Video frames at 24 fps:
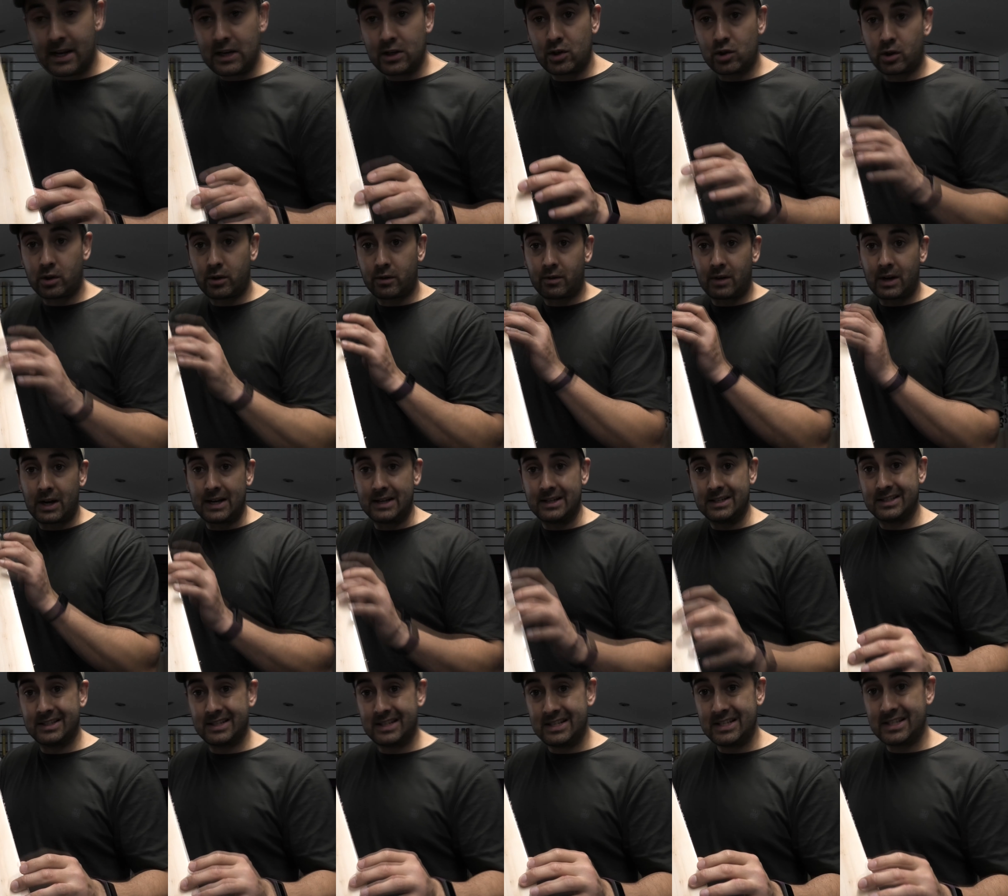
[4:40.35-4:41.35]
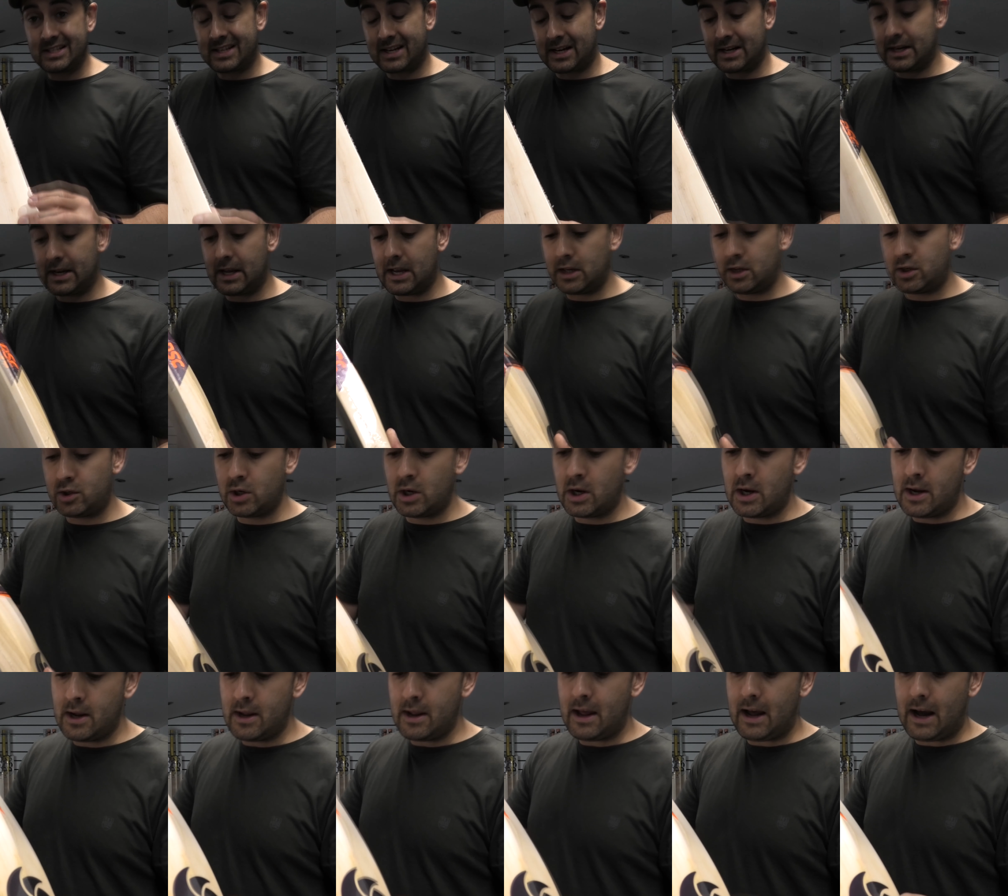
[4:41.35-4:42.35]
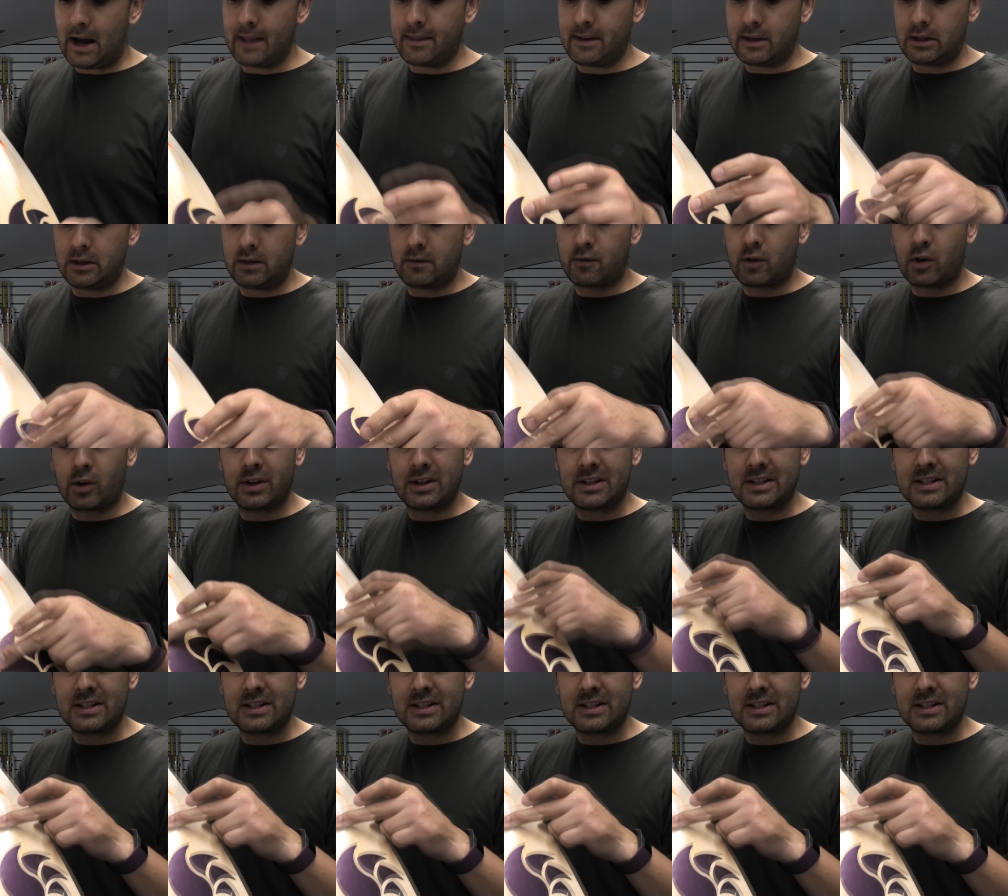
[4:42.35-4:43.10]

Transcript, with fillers: edge or the right-hander's inside edge and then you've got the